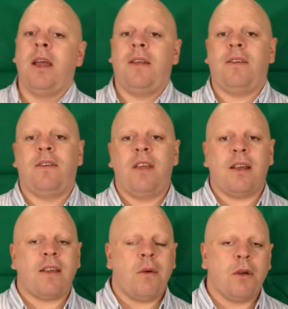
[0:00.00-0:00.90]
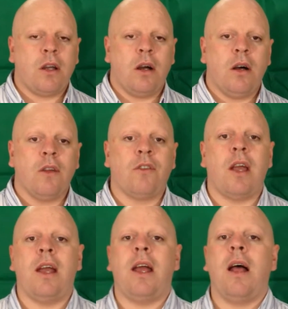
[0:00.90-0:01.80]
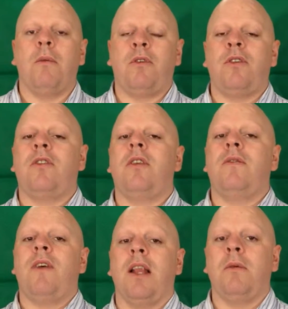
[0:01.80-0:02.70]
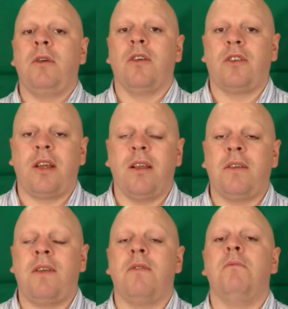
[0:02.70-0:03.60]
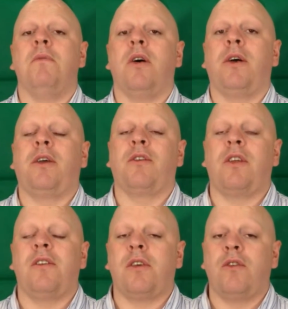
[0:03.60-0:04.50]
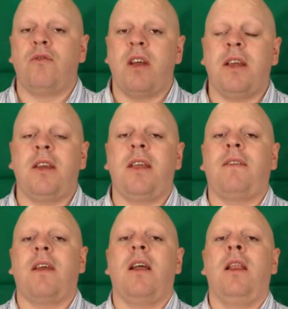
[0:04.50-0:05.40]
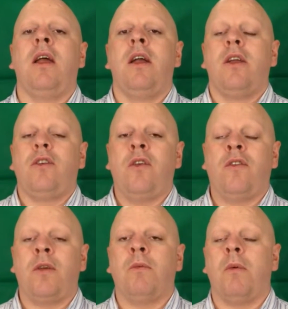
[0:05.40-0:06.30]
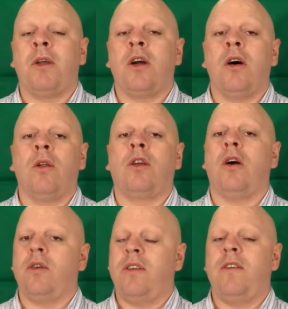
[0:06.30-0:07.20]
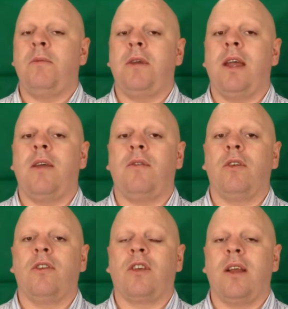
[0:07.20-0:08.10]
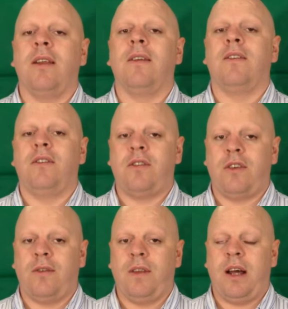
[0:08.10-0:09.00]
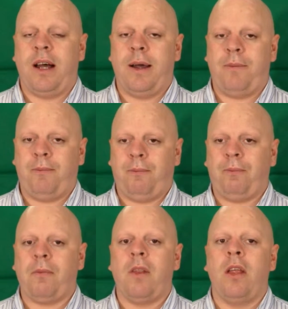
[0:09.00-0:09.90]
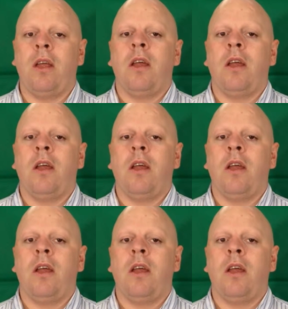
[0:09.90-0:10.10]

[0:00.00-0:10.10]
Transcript: It's a 6-hour course. It helps you to develop your skills even more. It goes into great detail using what we call cognitive behavioural skills and stuff like that.